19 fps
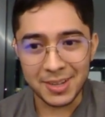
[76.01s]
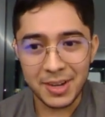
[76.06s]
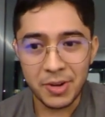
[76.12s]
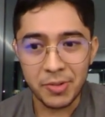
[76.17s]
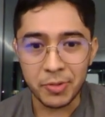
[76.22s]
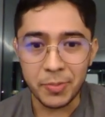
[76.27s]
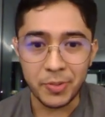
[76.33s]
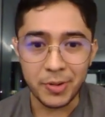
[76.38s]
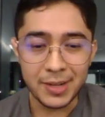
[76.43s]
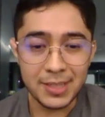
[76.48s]

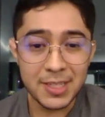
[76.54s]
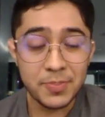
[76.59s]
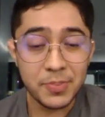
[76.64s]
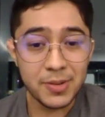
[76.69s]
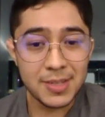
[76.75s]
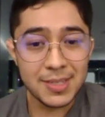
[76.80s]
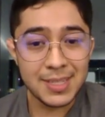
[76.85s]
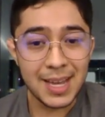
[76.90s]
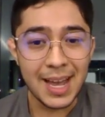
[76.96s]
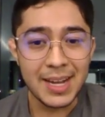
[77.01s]
repeating this
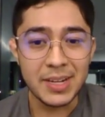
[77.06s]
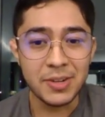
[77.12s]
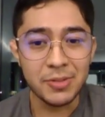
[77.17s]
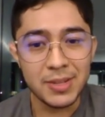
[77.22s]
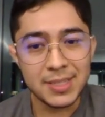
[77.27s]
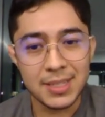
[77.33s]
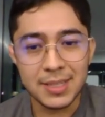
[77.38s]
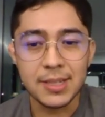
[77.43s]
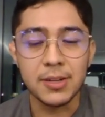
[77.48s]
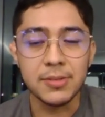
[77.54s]
process and
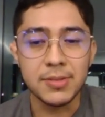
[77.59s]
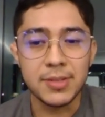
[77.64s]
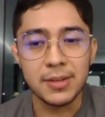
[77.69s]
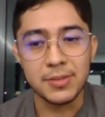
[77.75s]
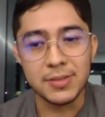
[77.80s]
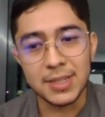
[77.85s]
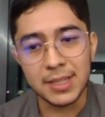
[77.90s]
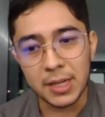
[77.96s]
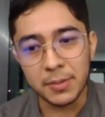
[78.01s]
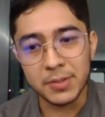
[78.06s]
increasing the counter
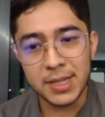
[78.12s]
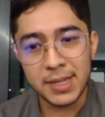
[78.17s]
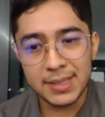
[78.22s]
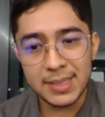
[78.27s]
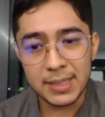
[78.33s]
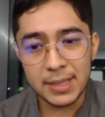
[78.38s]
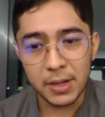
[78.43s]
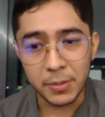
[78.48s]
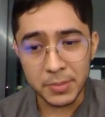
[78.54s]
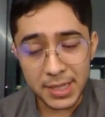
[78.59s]
until the
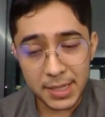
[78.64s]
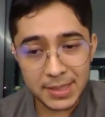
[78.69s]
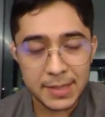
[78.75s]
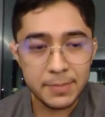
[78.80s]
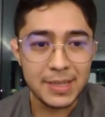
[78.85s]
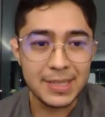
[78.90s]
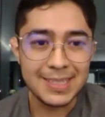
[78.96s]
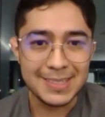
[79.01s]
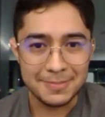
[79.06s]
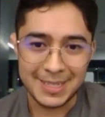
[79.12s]
object
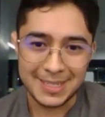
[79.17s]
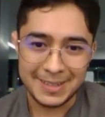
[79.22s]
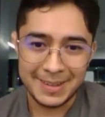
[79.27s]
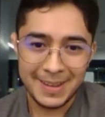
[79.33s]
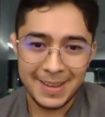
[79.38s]
is met.